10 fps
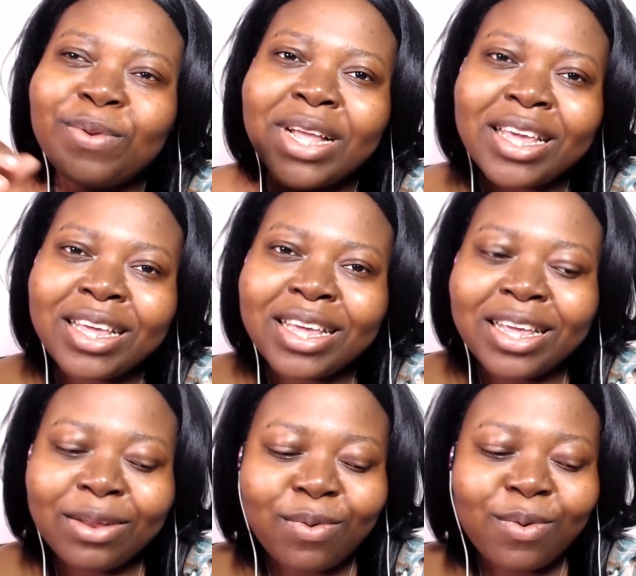so that
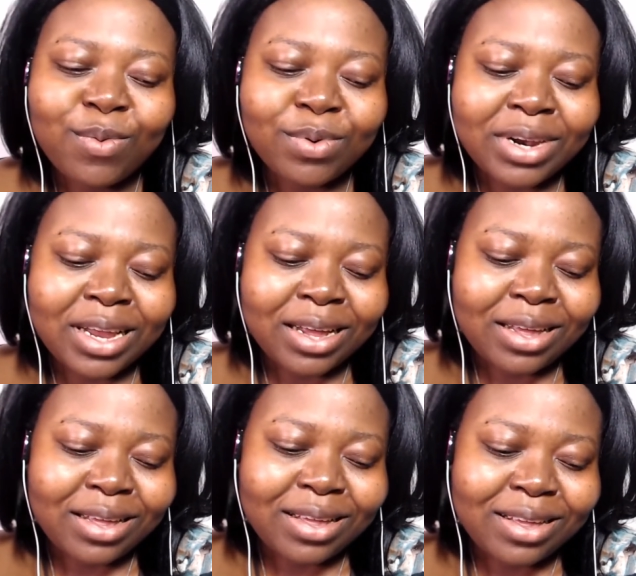Ginro will,
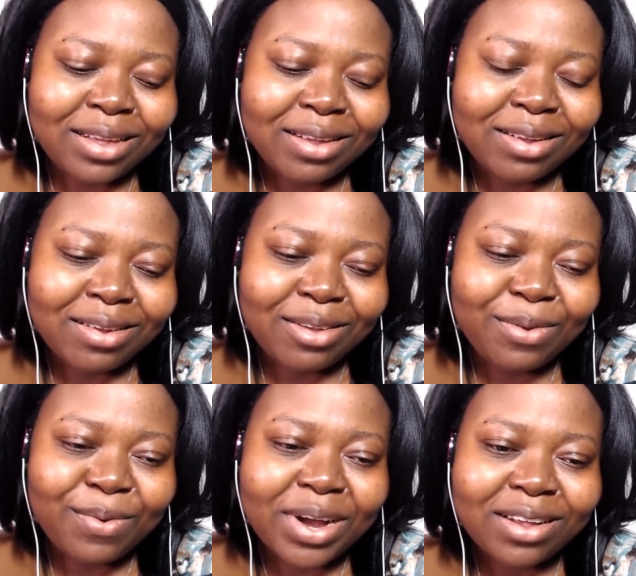like,
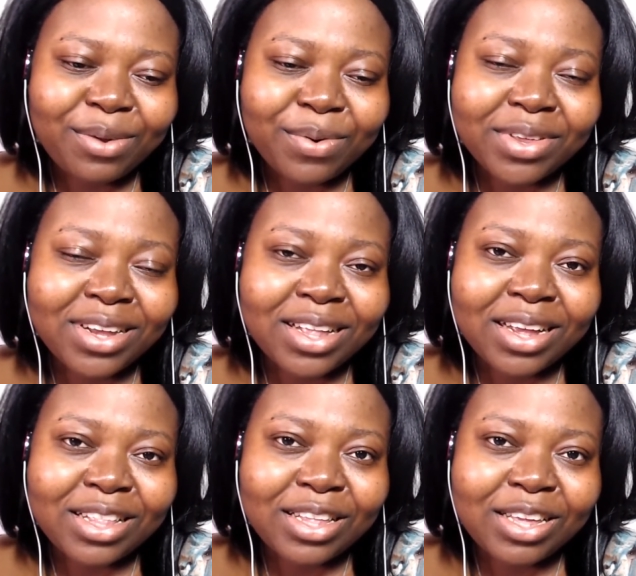you know how they were saying
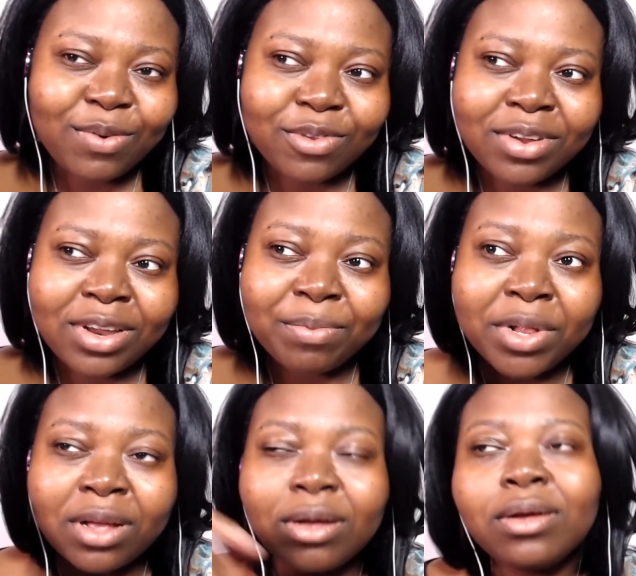that he was gonna
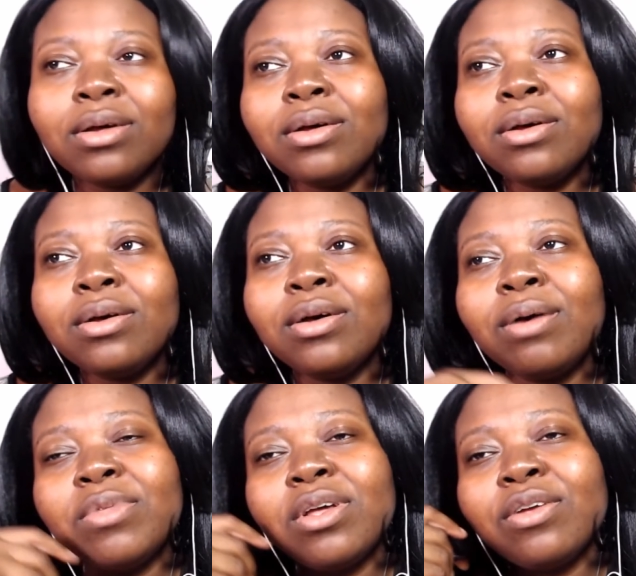be like, oh,
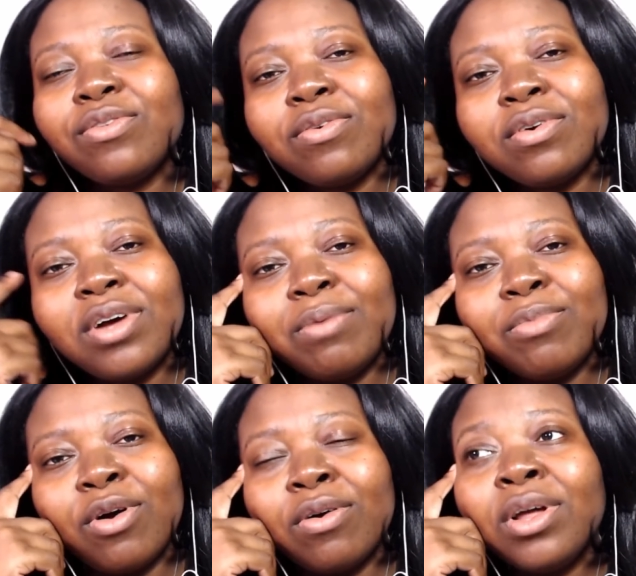I'm done, so
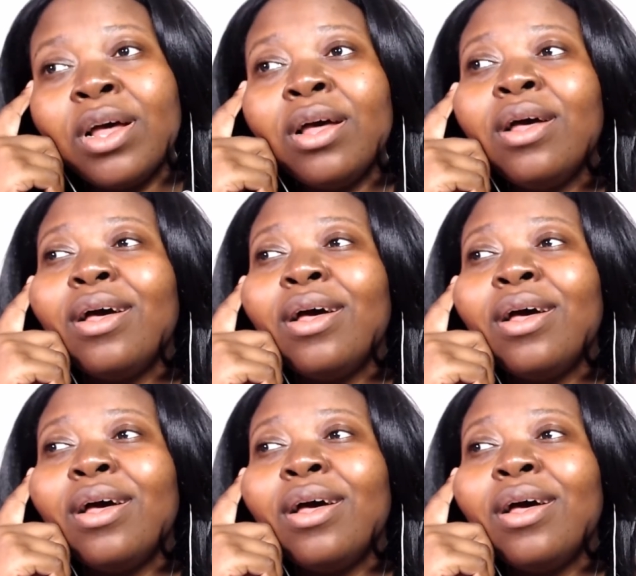I'm gone.